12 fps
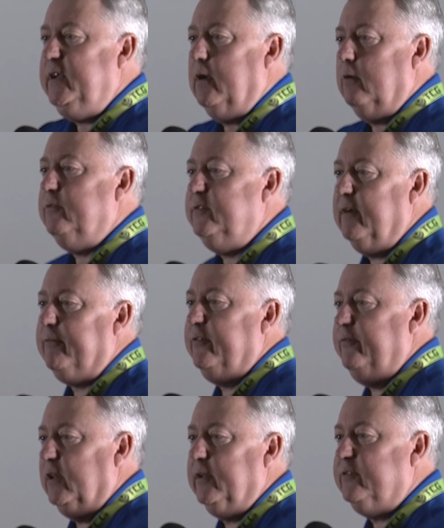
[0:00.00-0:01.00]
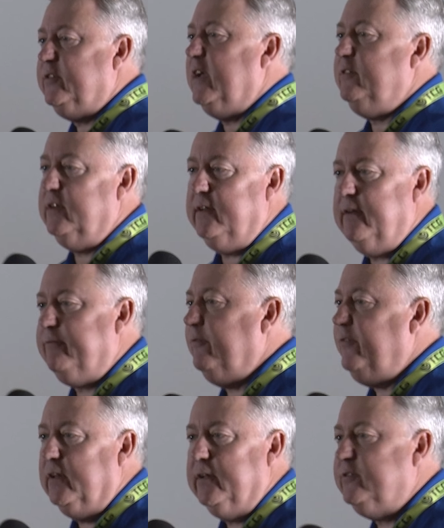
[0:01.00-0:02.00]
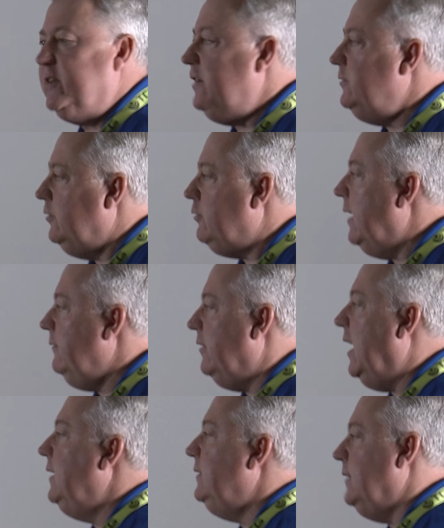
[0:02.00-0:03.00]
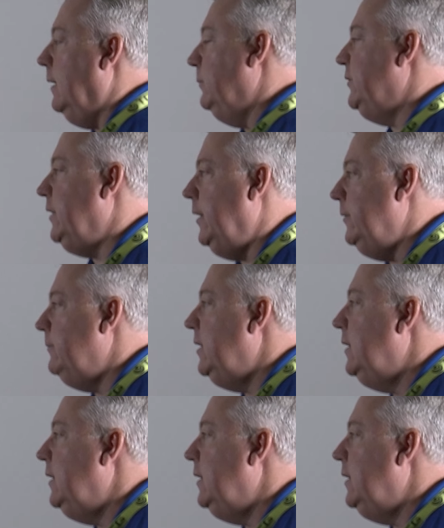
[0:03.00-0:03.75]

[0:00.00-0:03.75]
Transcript: you know, different filling station to different filling stations trying to find some. So,